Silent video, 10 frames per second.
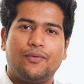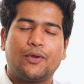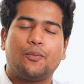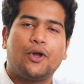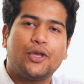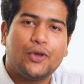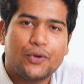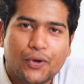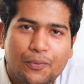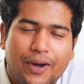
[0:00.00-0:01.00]
Well, good morning
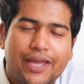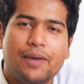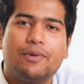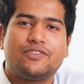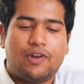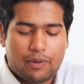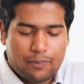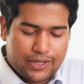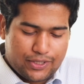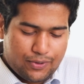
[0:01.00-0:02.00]
YouTube. My name is
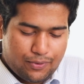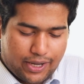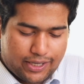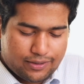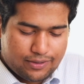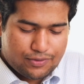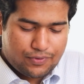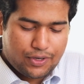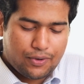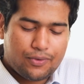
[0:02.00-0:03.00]
Fleming Matthew, and in this
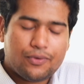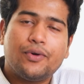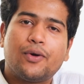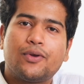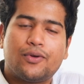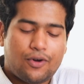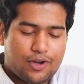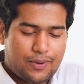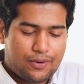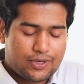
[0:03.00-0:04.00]
video we're going to
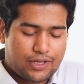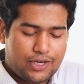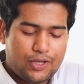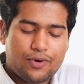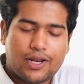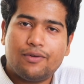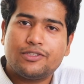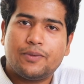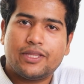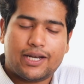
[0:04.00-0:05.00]
talk about a new
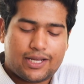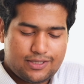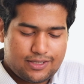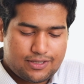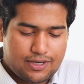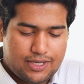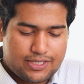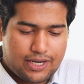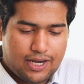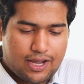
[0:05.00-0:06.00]
announcement that has just
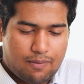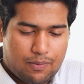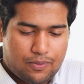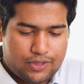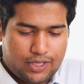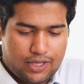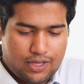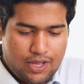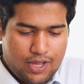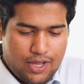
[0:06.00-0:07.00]
recently come up on
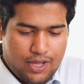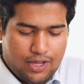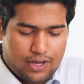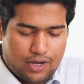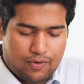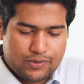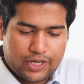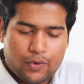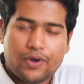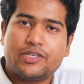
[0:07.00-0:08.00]
the
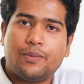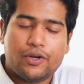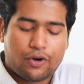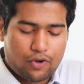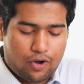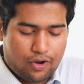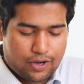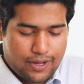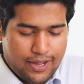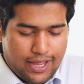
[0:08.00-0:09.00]
website
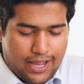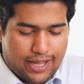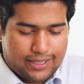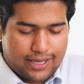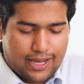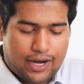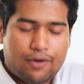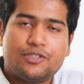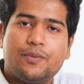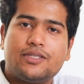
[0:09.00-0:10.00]
USMLE.org. And the
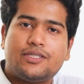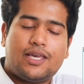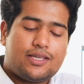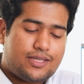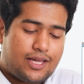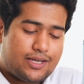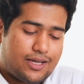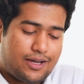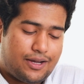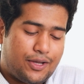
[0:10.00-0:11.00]
announcement says that
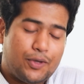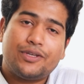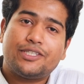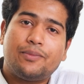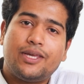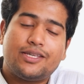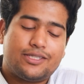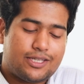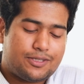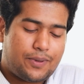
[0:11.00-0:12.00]
USMLE
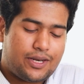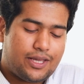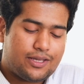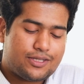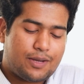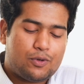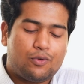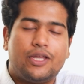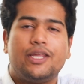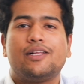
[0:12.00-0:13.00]
is suspending Step
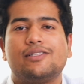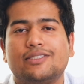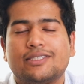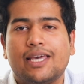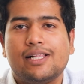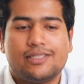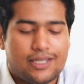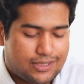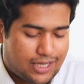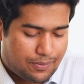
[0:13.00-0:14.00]
2 clinical skills
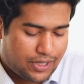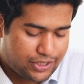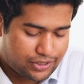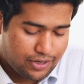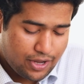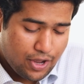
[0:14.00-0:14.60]
examination